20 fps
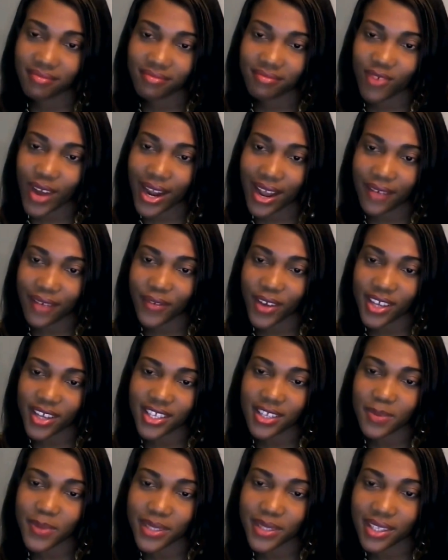Whatever. It's
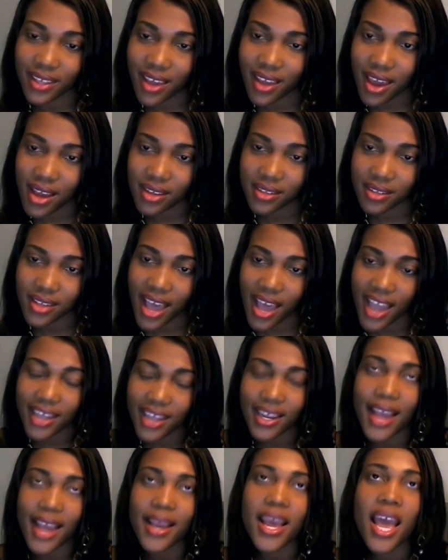different the case. I
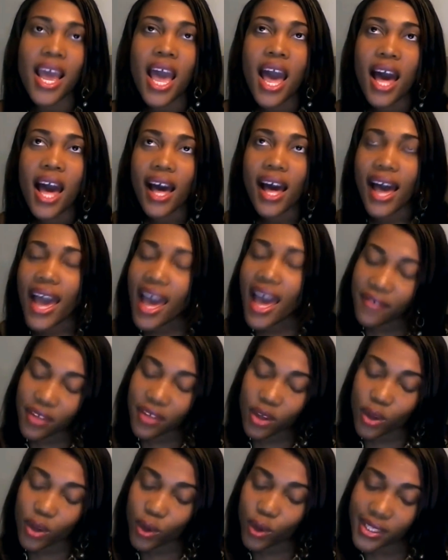have
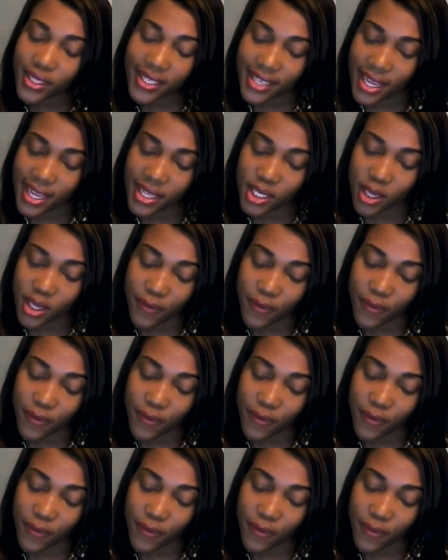a good sense of